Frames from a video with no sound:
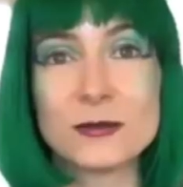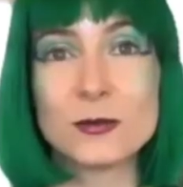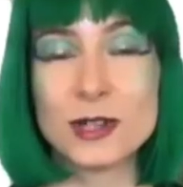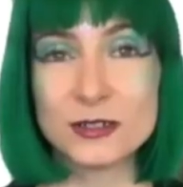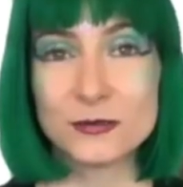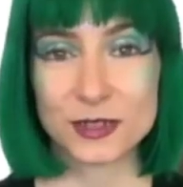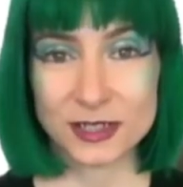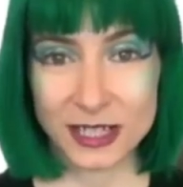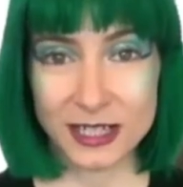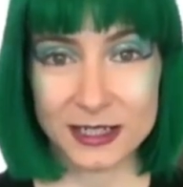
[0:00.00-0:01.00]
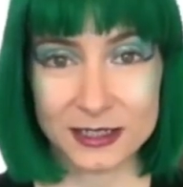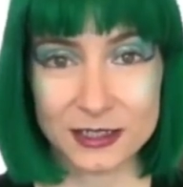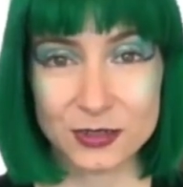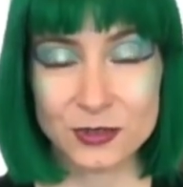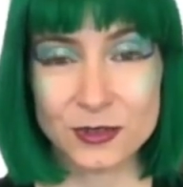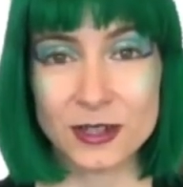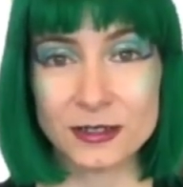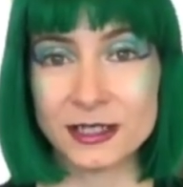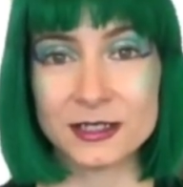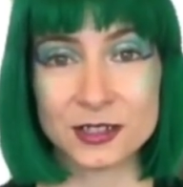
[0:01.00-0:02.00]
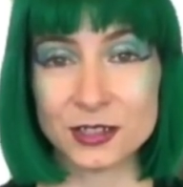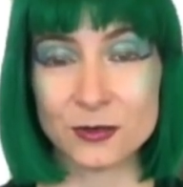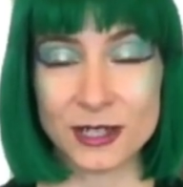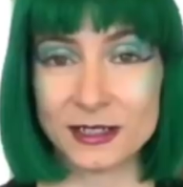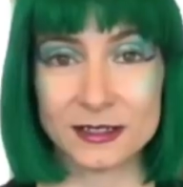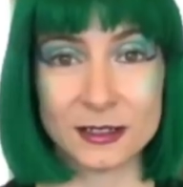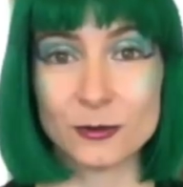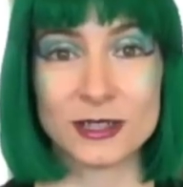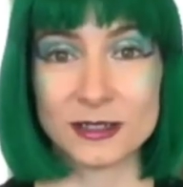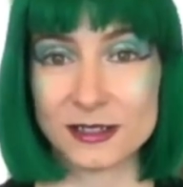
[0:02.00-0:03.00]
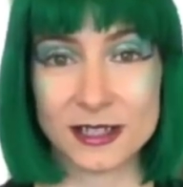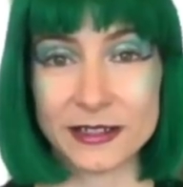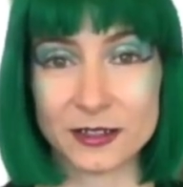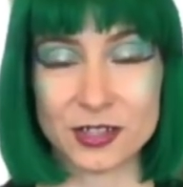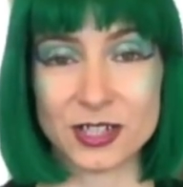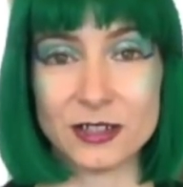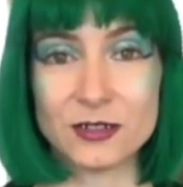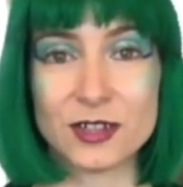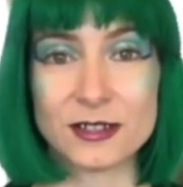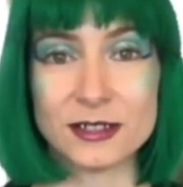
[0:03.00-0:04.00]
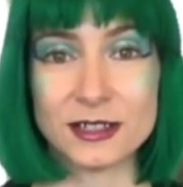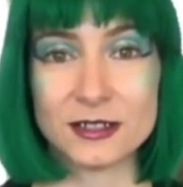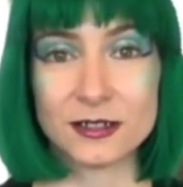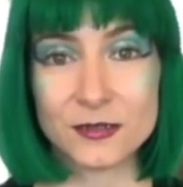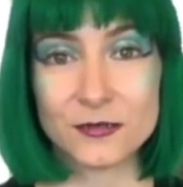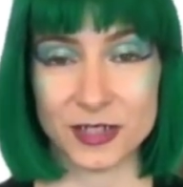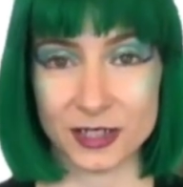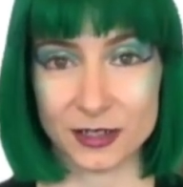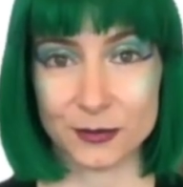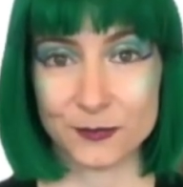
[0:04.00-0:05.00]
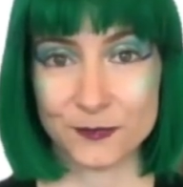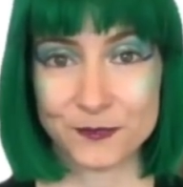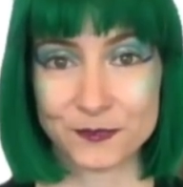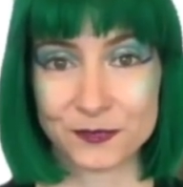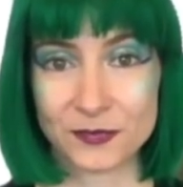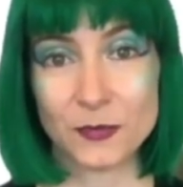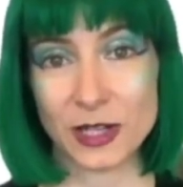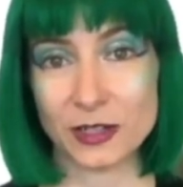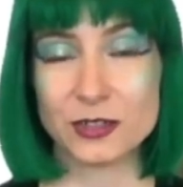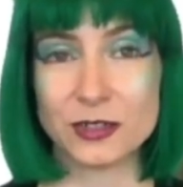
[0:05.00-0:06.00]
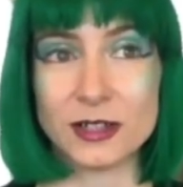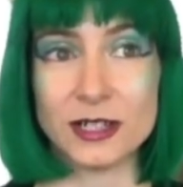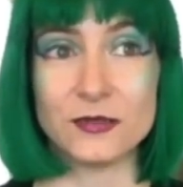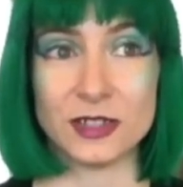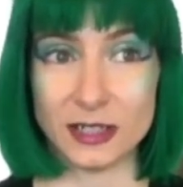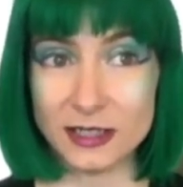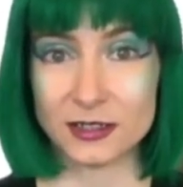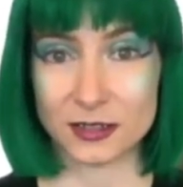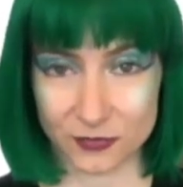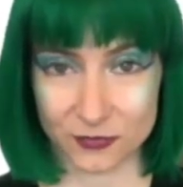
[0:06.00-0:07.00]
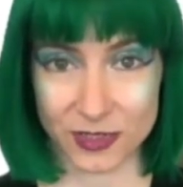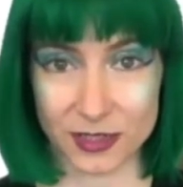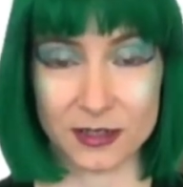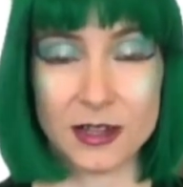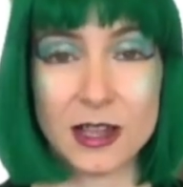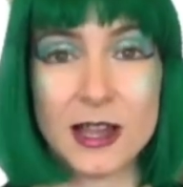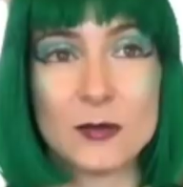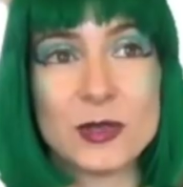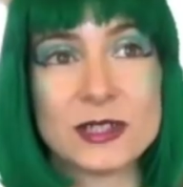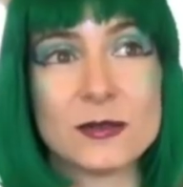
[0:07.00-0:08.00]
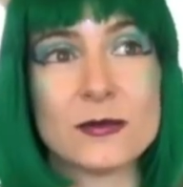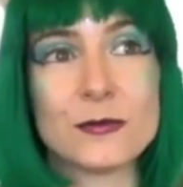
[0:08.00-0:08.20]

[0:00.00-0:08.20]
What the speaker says: wonderful thing is, you do not need to do anything with this energy. You just need to live here. Well, you do not even need to live here. But